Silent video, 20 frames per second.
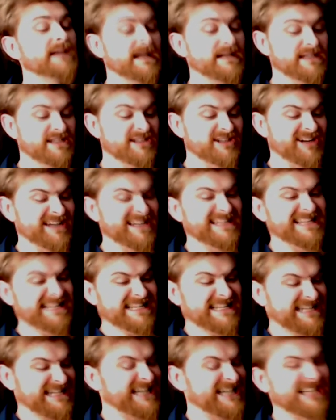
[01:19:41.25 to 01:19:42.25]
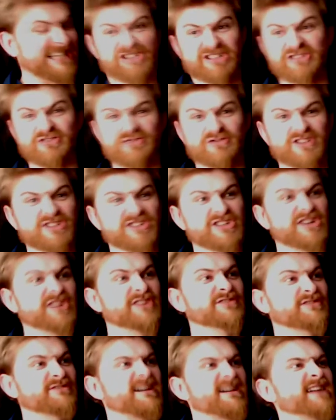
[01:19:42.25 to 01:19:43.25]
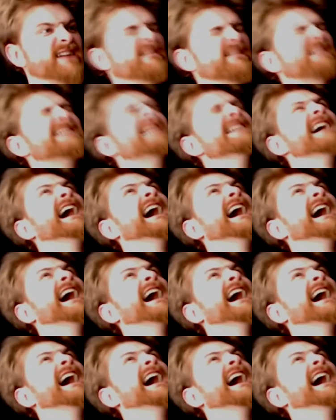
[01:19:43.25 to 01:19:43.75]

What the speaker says: and he clusters all the geodes around and going.